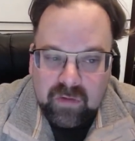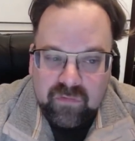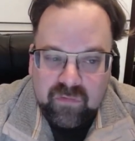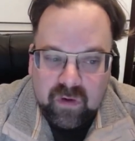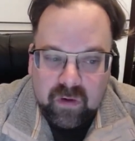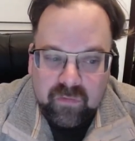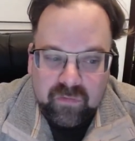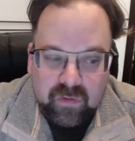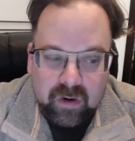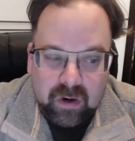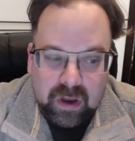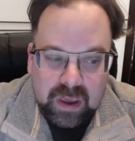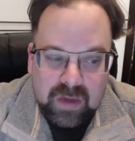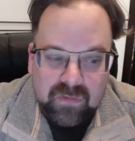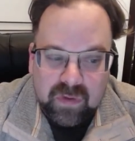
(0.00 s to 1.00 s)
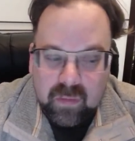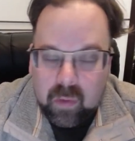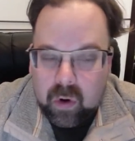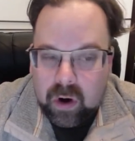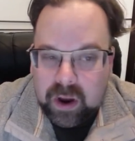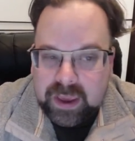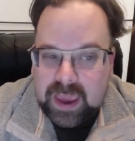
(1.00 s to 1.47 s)
for even
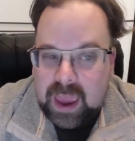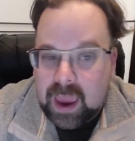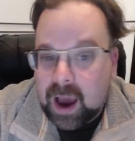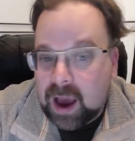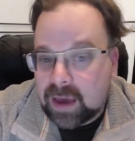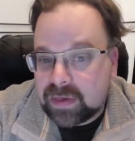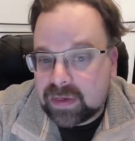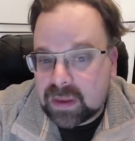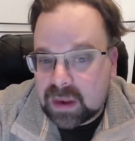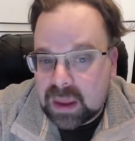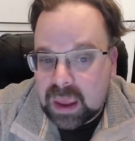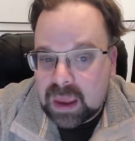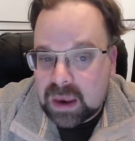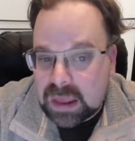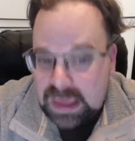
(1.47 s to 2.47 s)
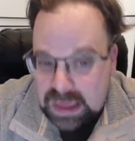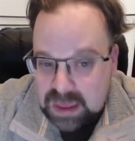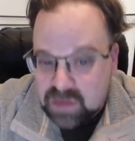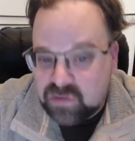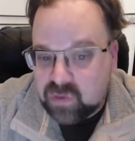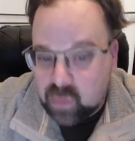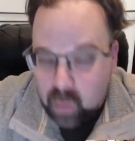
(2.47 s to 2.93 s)
more chaos in
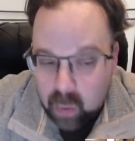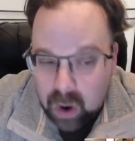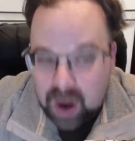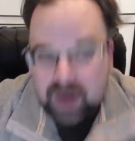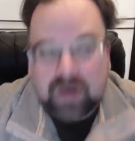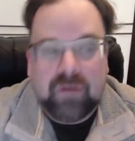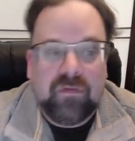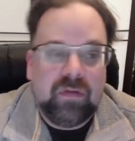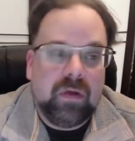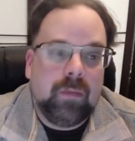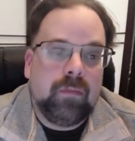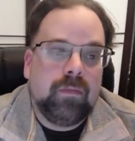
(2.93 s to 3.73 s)
each one of them.